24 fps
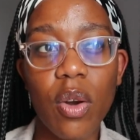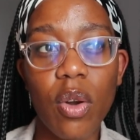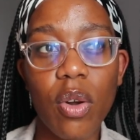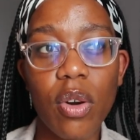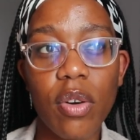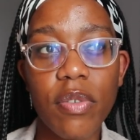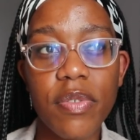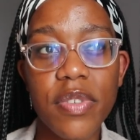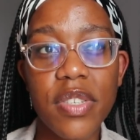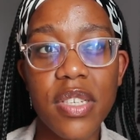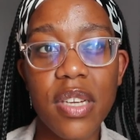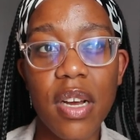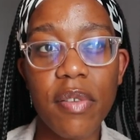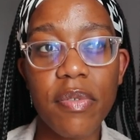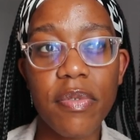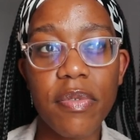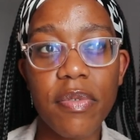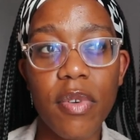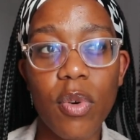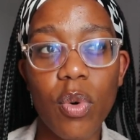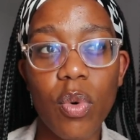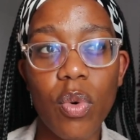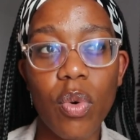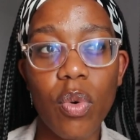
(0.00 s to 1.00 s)
lot of stuff
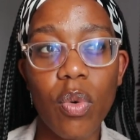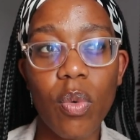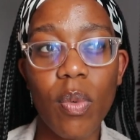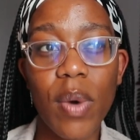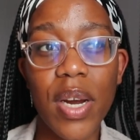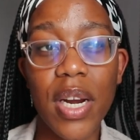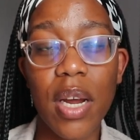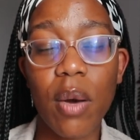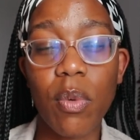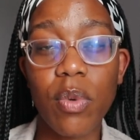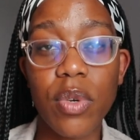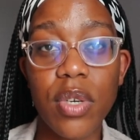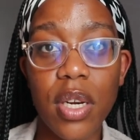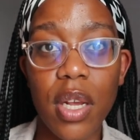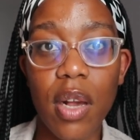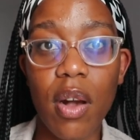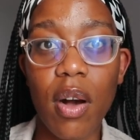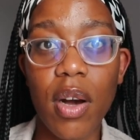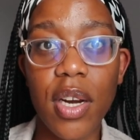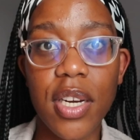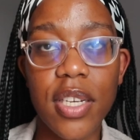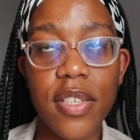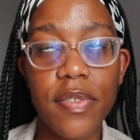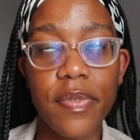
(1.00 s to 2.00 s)
or what I would
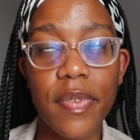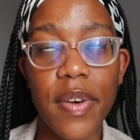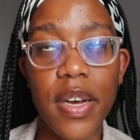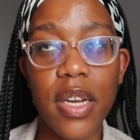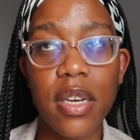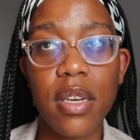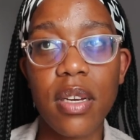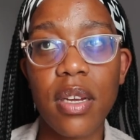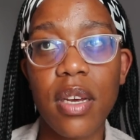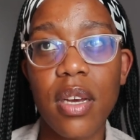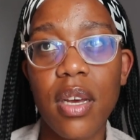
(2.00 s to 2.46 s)
regard as fun.